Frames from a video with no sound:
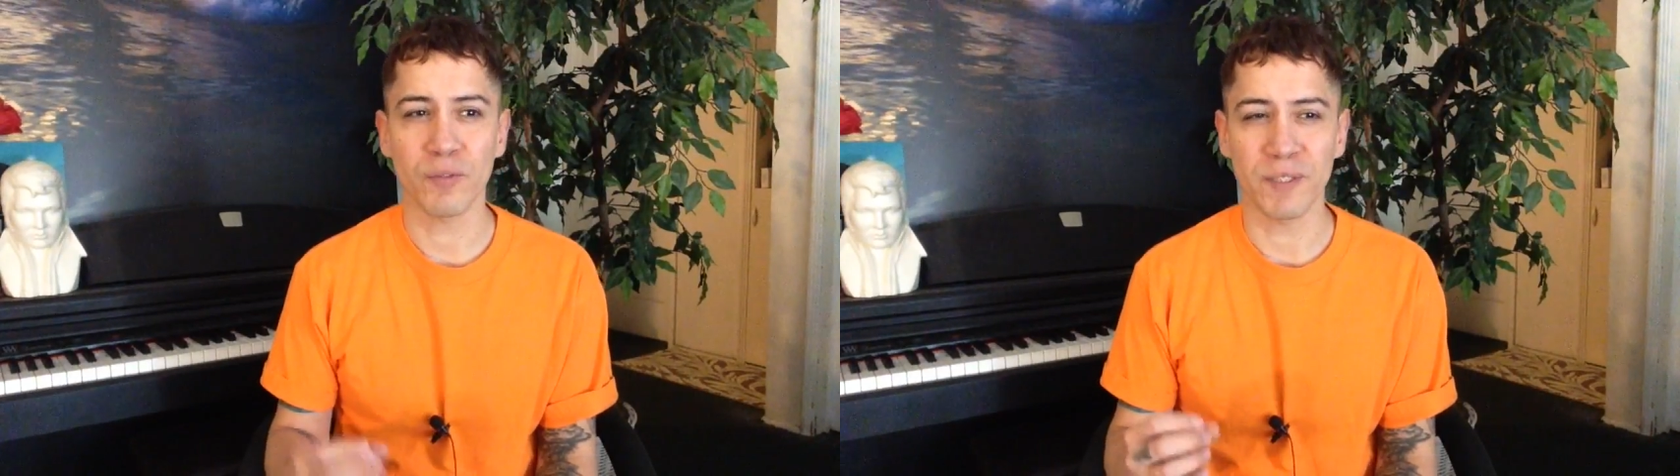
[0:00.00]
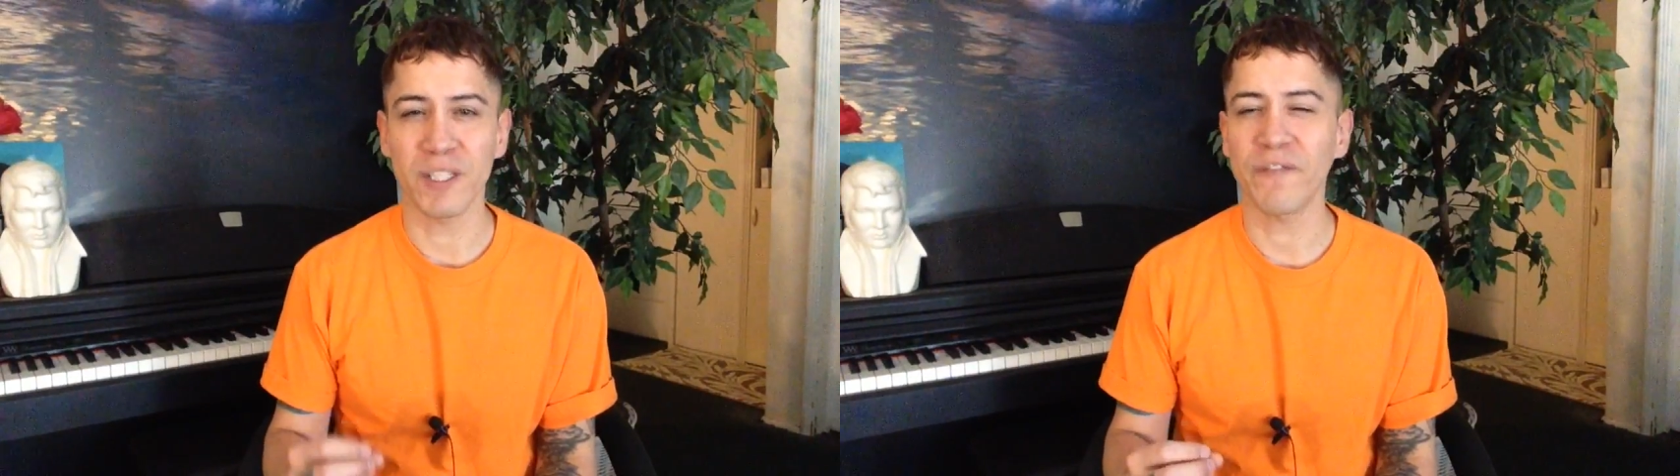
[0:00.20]

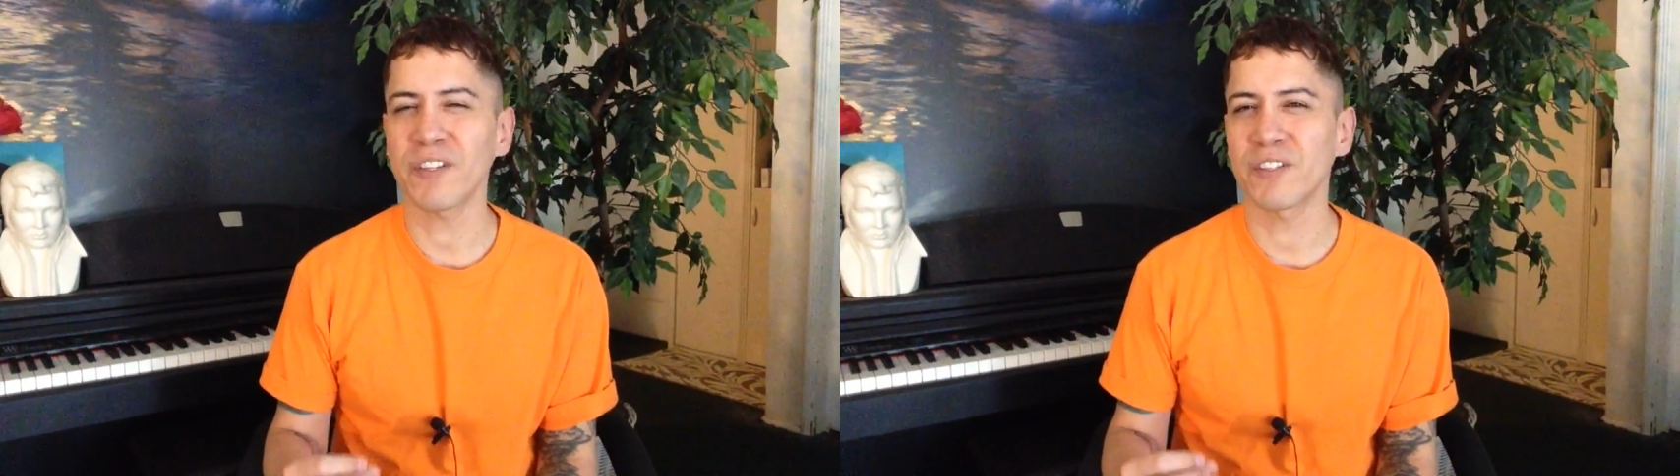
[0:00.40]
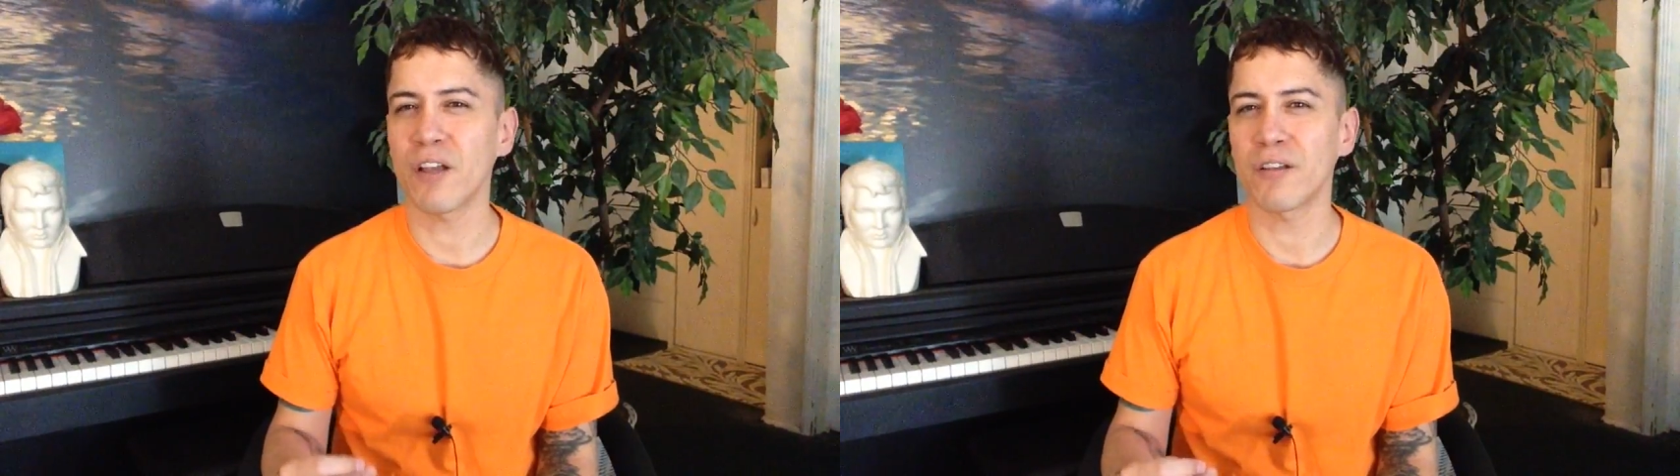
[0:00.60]

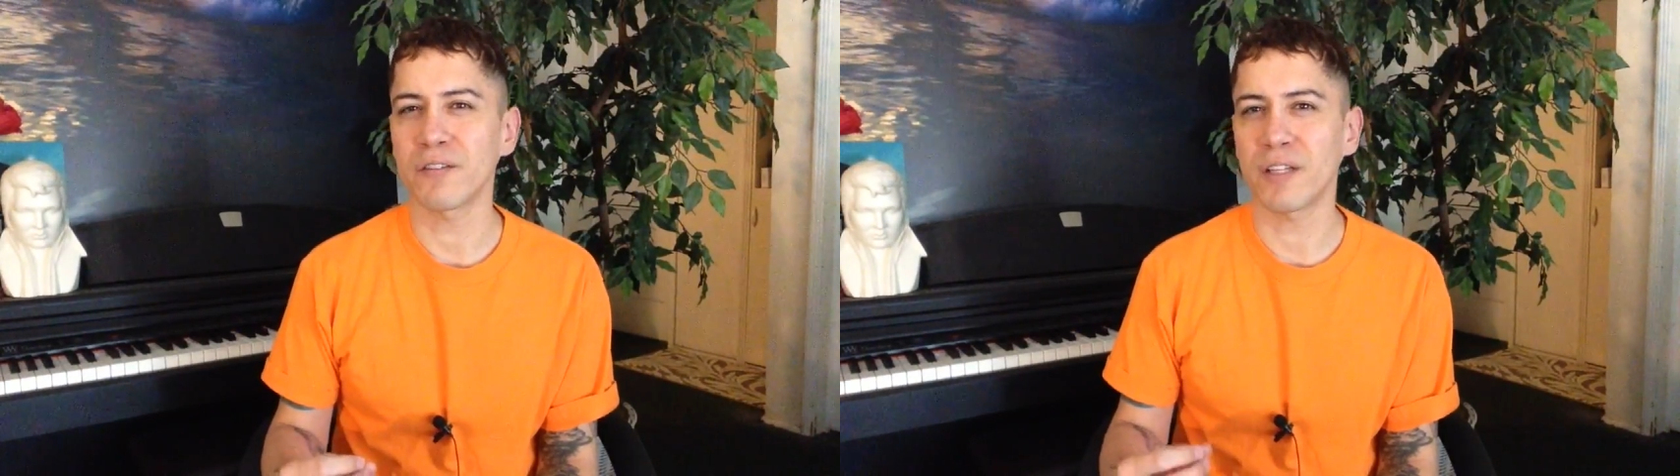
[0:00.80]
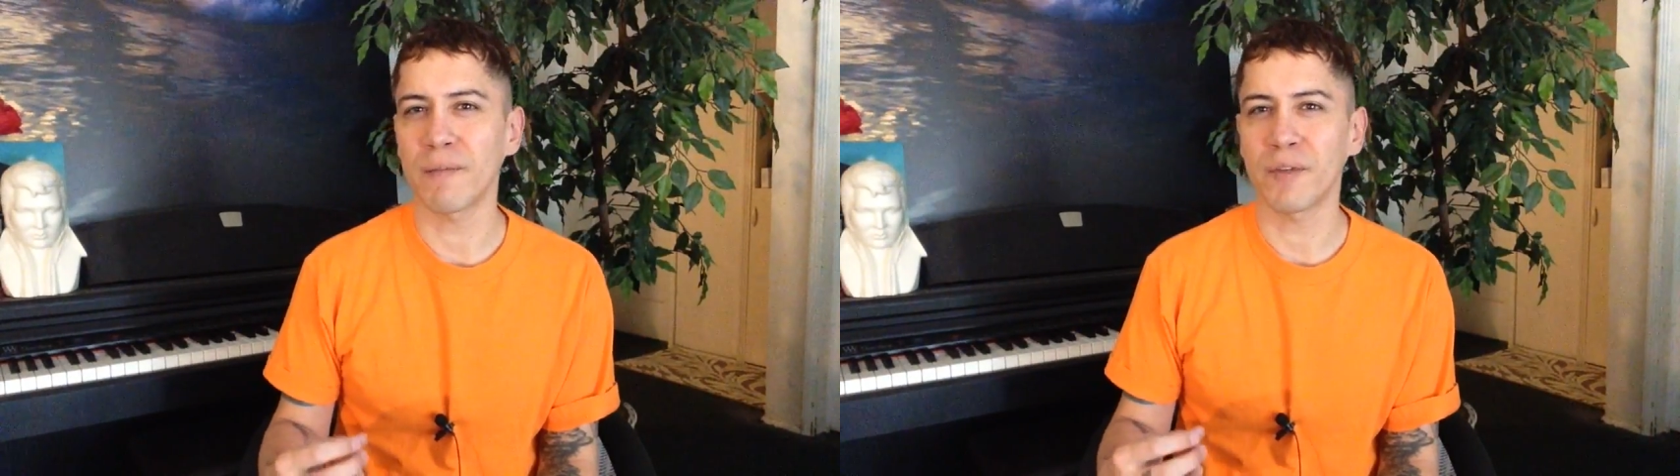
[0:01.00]
specific
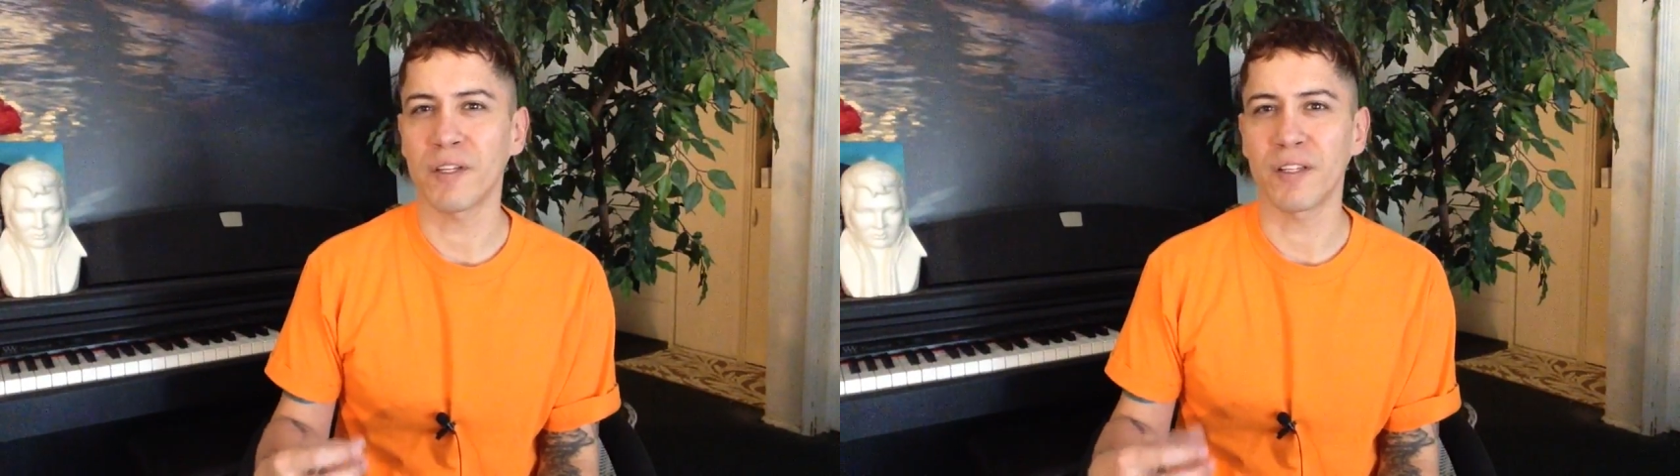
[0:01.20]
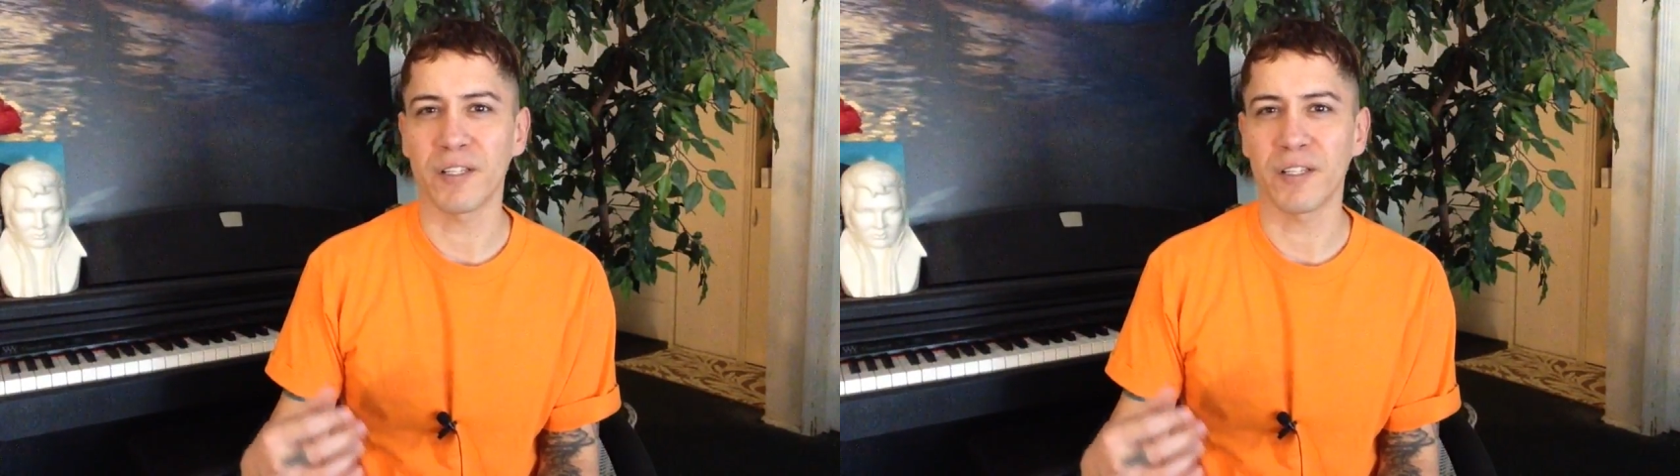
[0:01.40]
songs that I'm going to